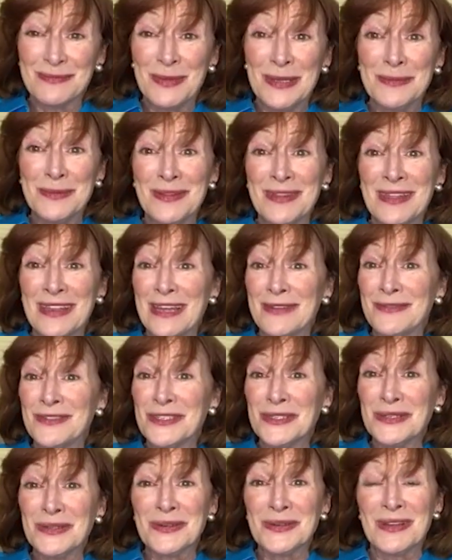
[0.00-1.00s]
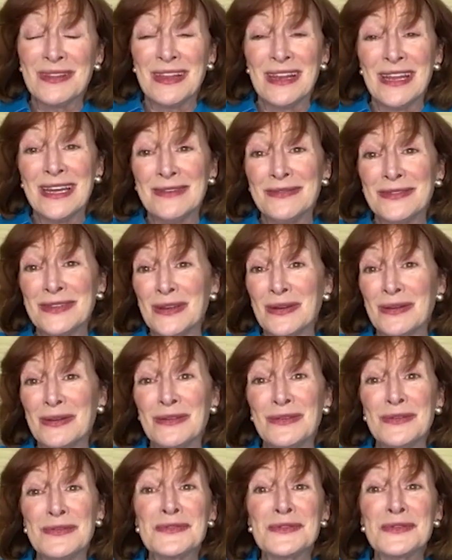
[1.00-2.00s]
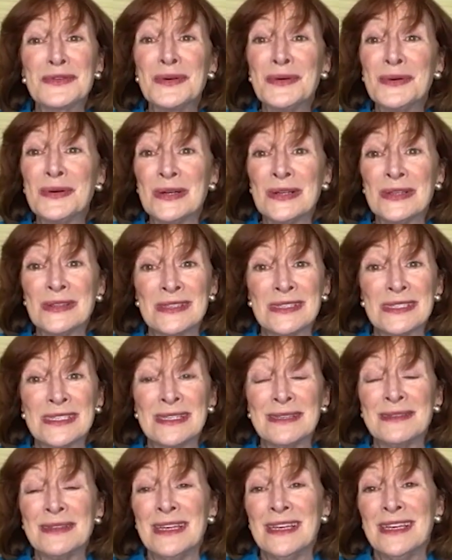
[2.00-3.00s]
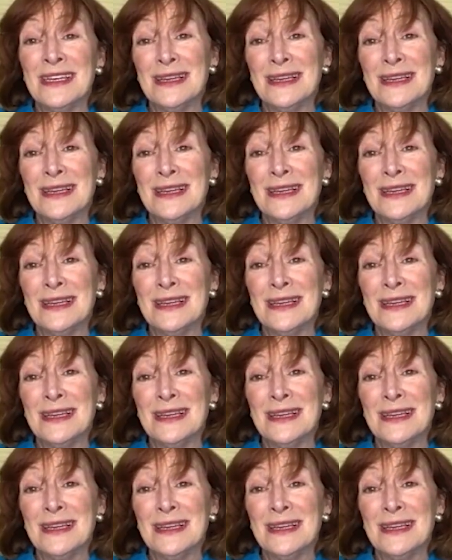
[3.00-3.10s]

people that have children that have to go to new schools and